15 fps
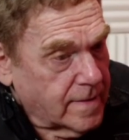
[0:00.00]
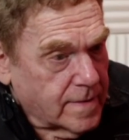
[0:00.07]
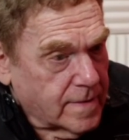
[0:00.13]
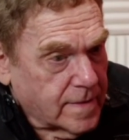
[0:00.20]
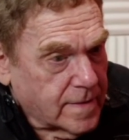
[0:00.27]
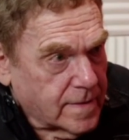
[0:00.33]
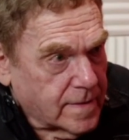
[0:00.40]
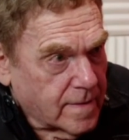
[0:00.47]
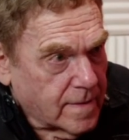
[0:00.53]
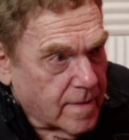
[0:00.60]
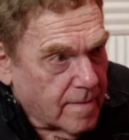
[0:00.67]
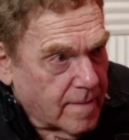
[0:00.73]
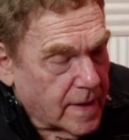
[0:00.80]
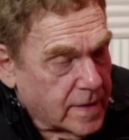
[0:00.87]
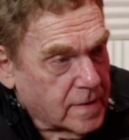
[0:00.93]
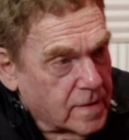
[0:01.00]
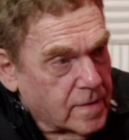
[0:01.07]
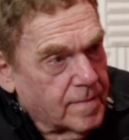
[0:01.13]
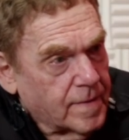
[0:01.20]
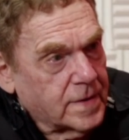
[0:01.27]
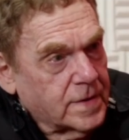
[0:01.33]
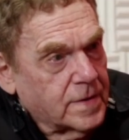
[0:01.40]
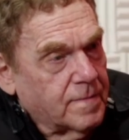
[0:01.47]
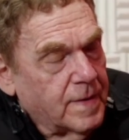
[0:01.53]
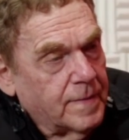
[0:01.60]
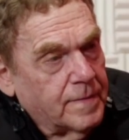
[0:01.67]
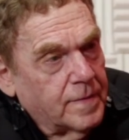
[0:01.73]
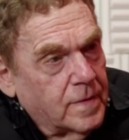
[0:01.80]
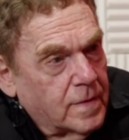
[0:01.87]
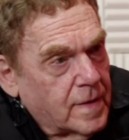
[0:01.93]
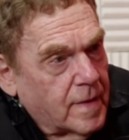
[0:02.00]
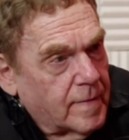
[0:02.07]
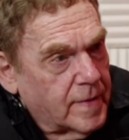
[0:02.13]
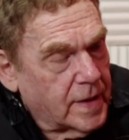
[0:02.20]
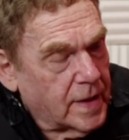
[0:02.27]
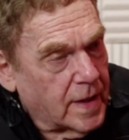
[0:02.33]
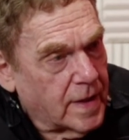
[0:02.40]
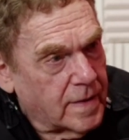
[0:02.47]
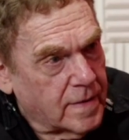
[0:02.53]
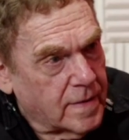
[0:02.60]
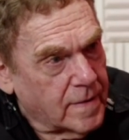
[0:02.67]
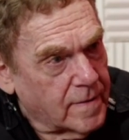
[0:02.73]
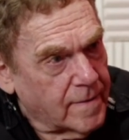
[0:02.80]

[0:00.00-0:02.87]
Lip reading: just a magical bunch of people coming together.